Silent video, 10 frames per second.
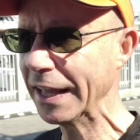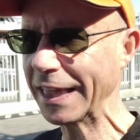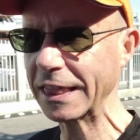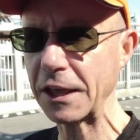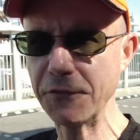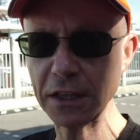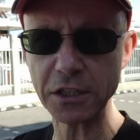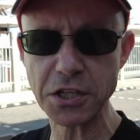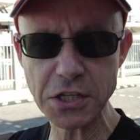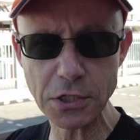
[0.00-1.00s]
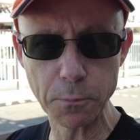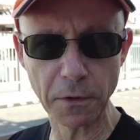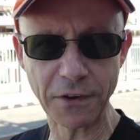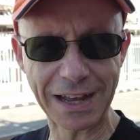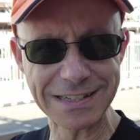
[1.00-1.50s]
that they failed to
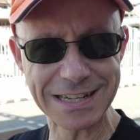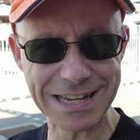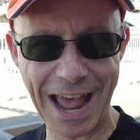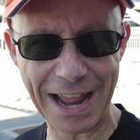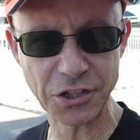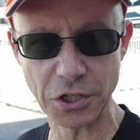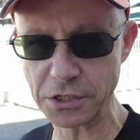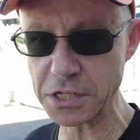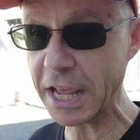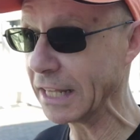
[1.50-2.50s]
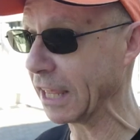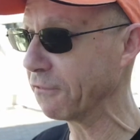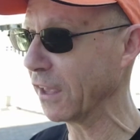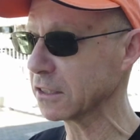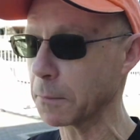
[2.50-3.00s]
supervise his actions, they
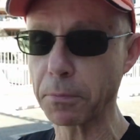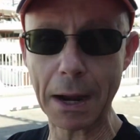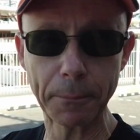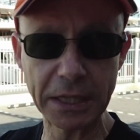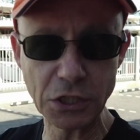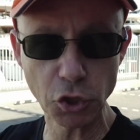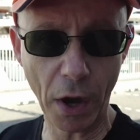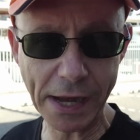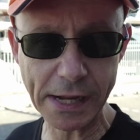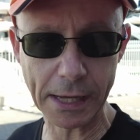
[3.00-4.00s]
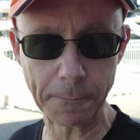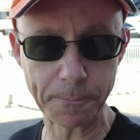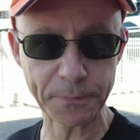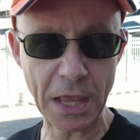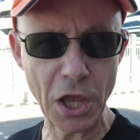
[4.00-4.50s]
failed to properly train him.
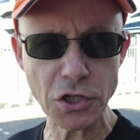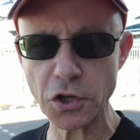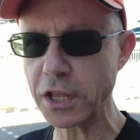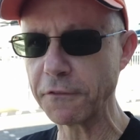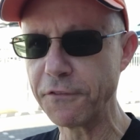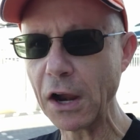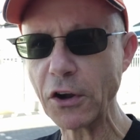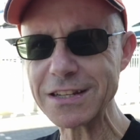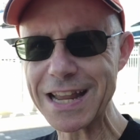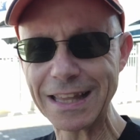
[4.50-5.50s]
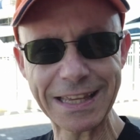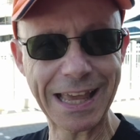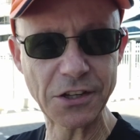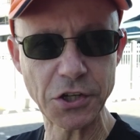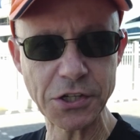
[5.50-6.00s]
So there are various
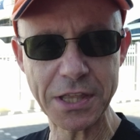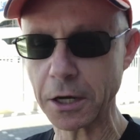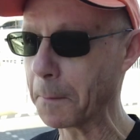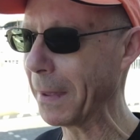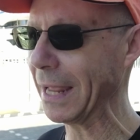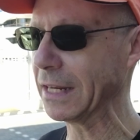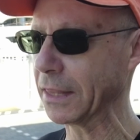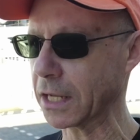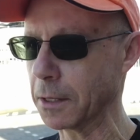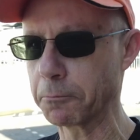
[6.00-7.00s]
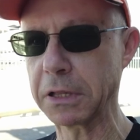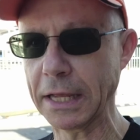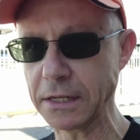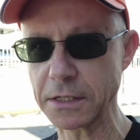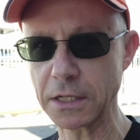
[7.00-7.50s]
allegations that are made in the
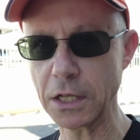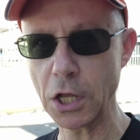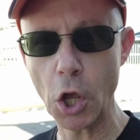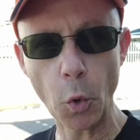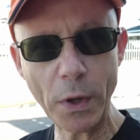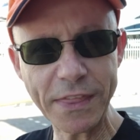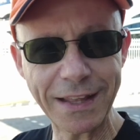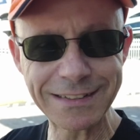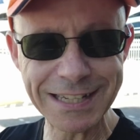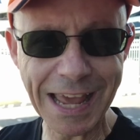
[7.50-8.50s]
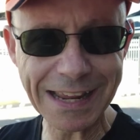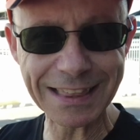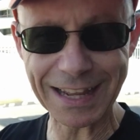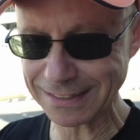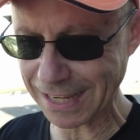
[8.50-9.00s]
complaint. We then take
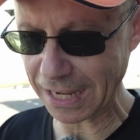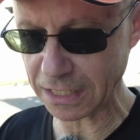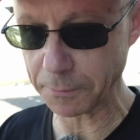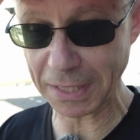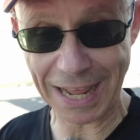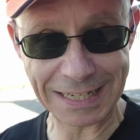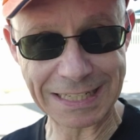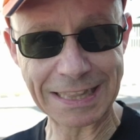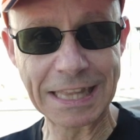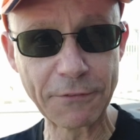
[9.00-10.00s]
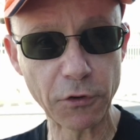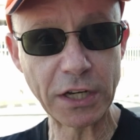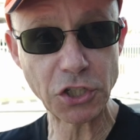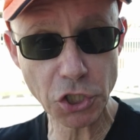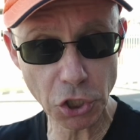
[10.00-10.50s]
that document and deliver
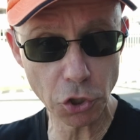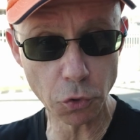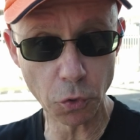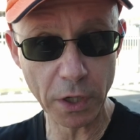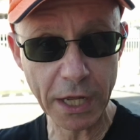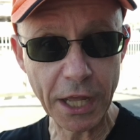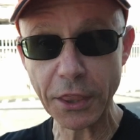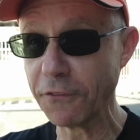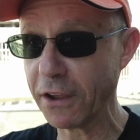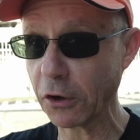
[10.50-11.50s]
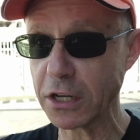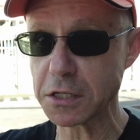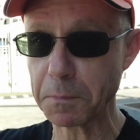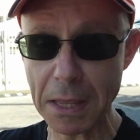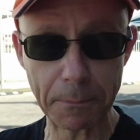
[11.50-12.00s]
it to the
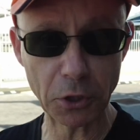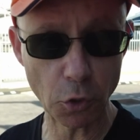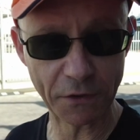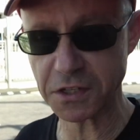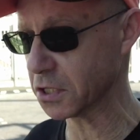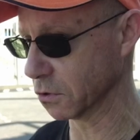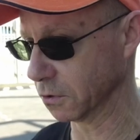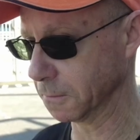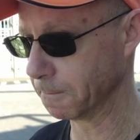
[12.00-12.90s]
various people you have sued.